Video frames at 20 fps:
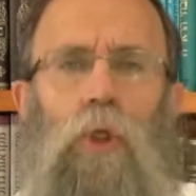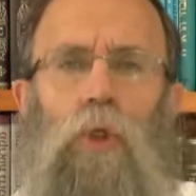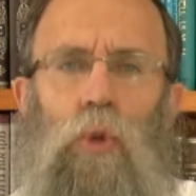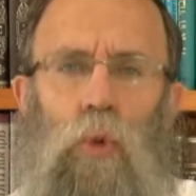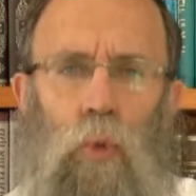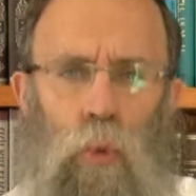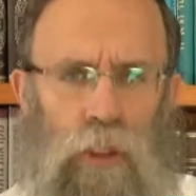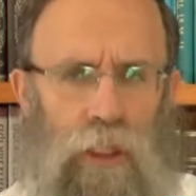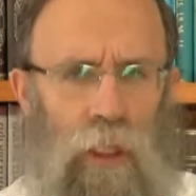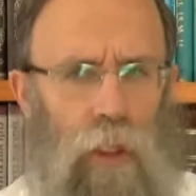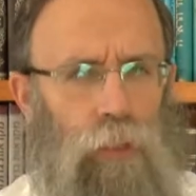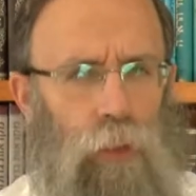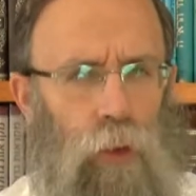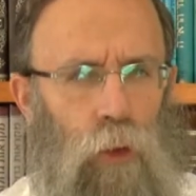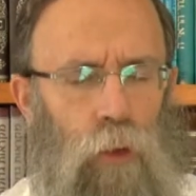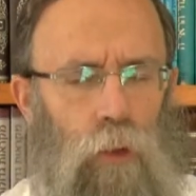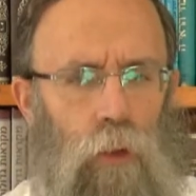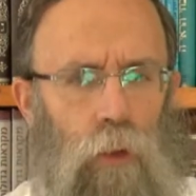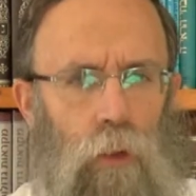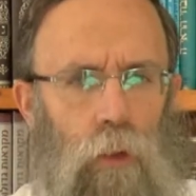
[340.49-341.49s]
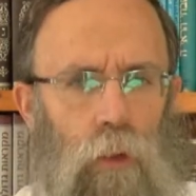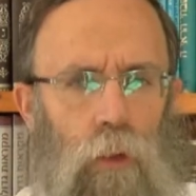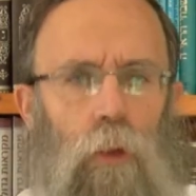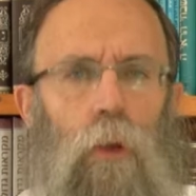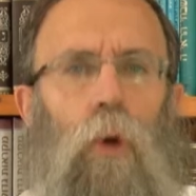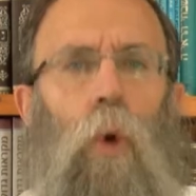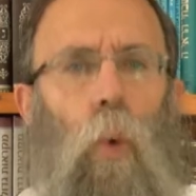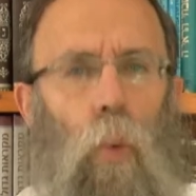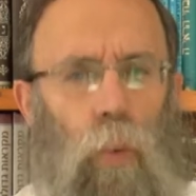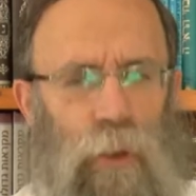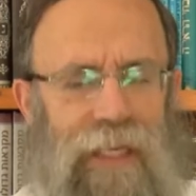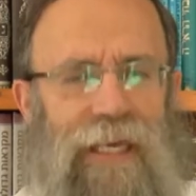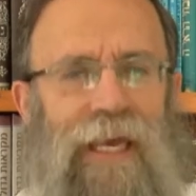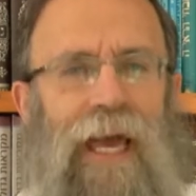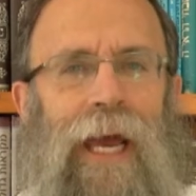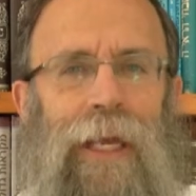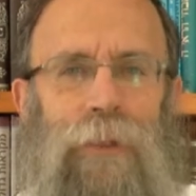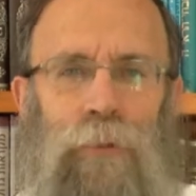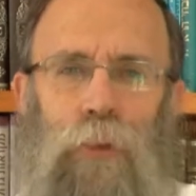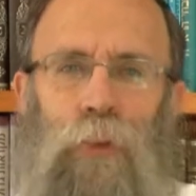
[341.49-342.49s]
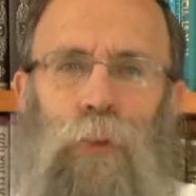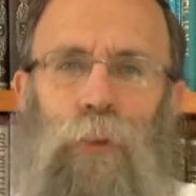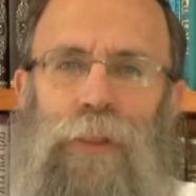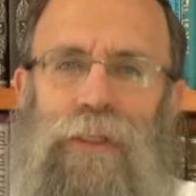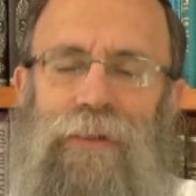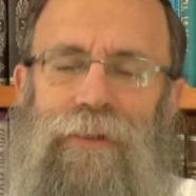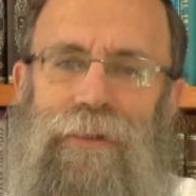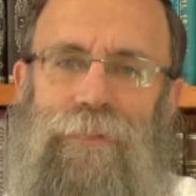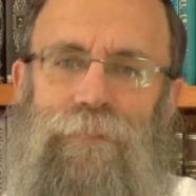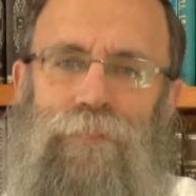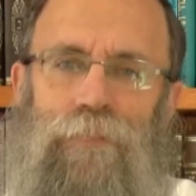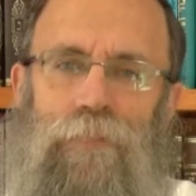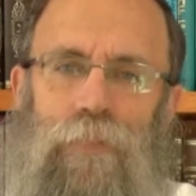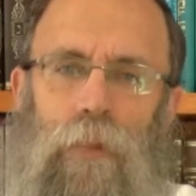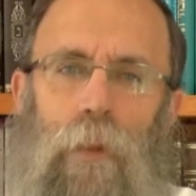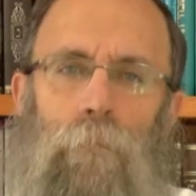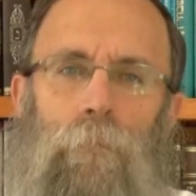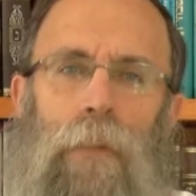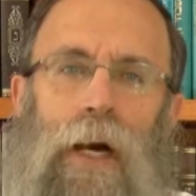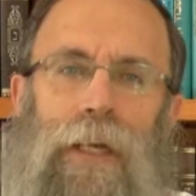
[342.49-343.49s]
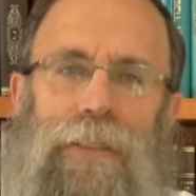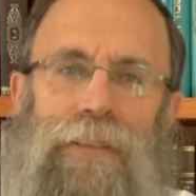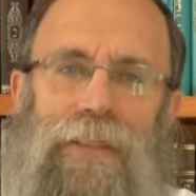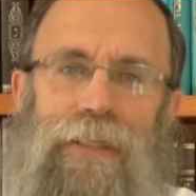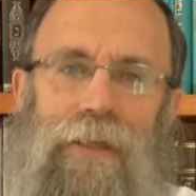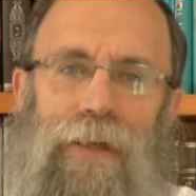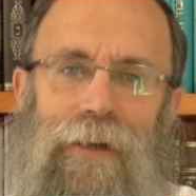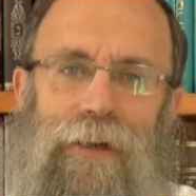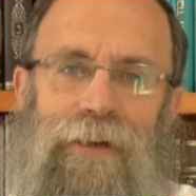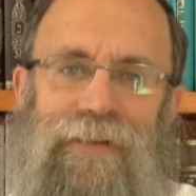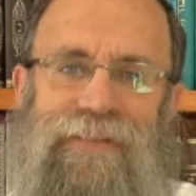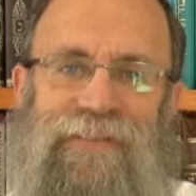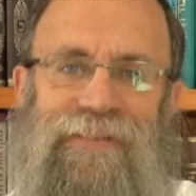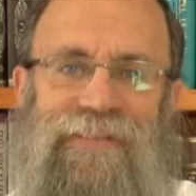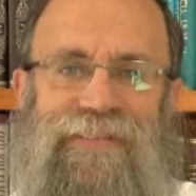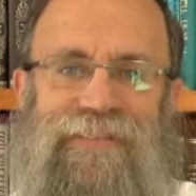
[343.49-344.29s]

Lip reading: Together we can do it. B'hatzlacha.